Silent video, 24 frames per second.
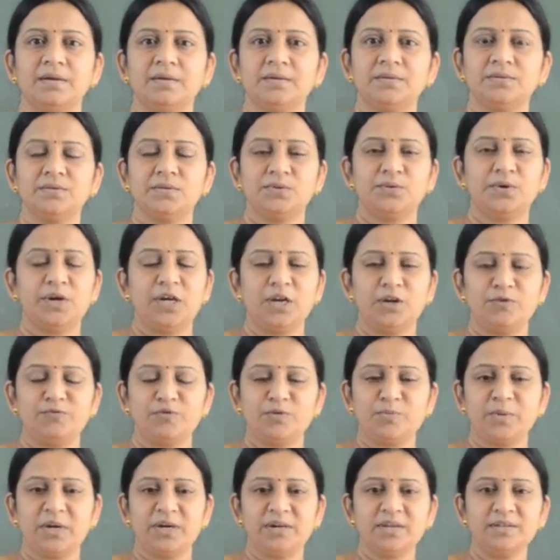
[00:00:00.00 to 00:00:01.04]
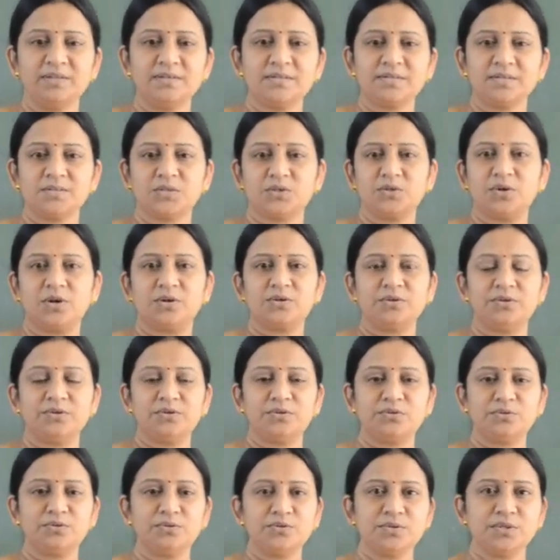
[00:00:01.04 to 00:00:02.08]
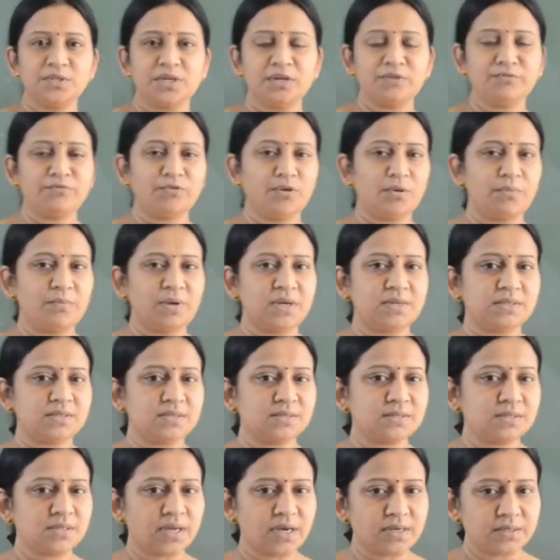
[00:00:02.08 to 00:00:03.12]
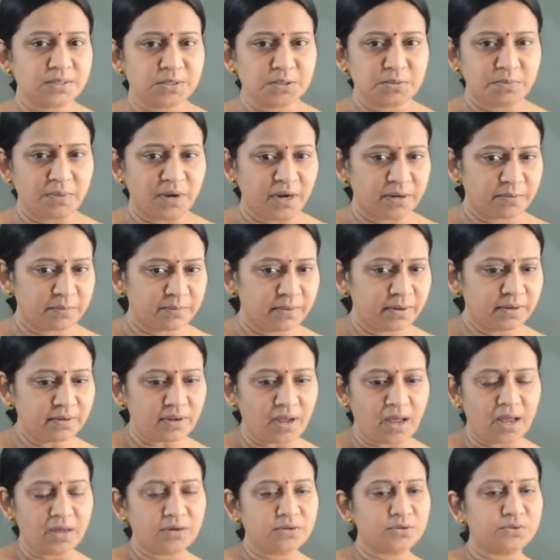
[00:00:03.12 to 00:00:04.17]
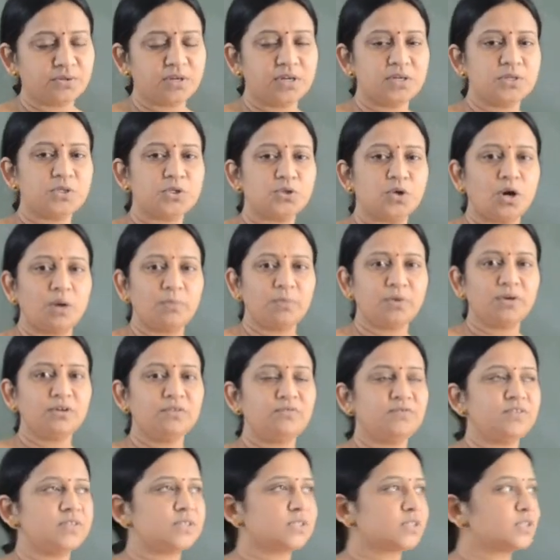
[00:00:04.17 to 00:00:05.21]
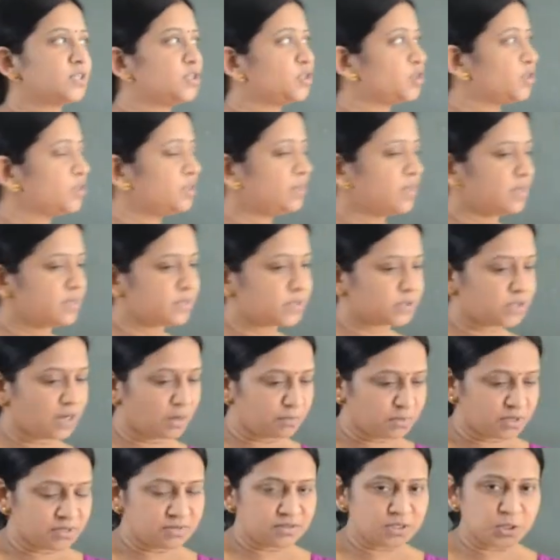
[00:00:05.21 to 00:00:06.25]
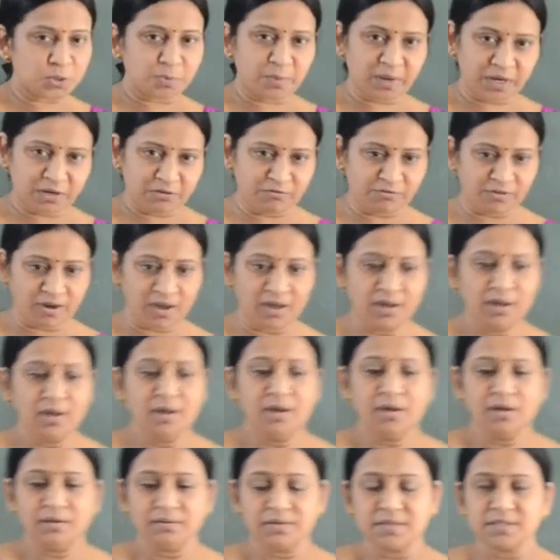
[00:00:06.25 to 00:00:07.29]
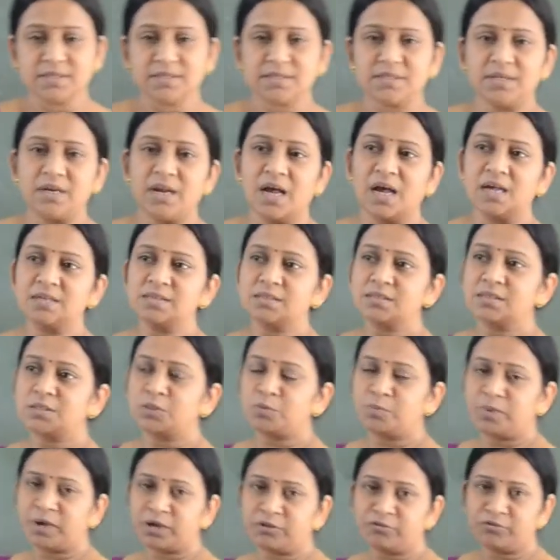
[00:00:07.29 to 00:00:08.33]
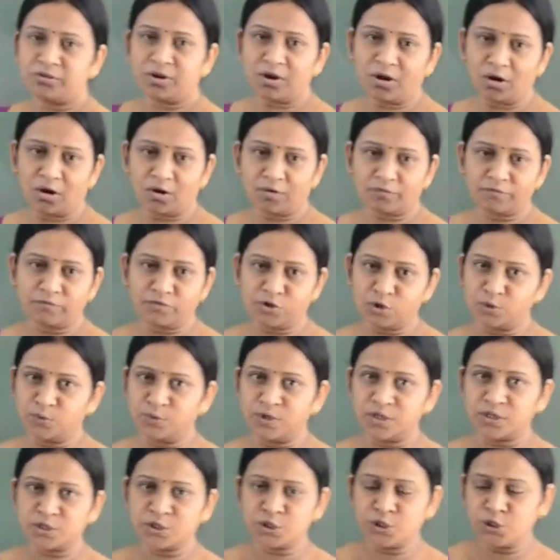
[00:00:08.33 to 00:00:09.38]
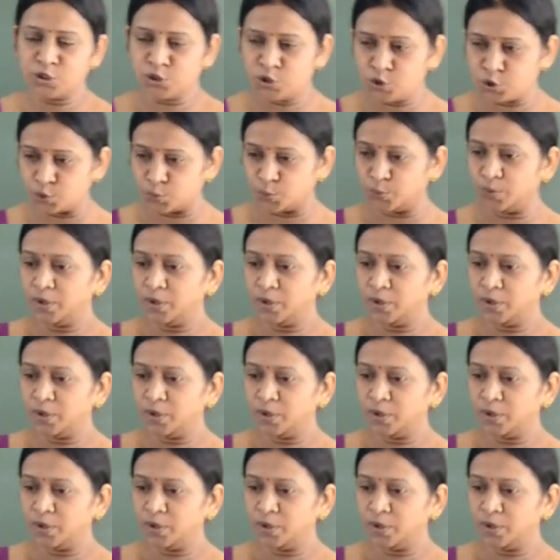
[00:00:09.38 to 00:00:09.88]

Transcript: So, hello everybody, this is Dr. Ritu Singh from Basic Science Department, and today's topic of discussion is Raman spectra. This is the last spectra of Unit 2.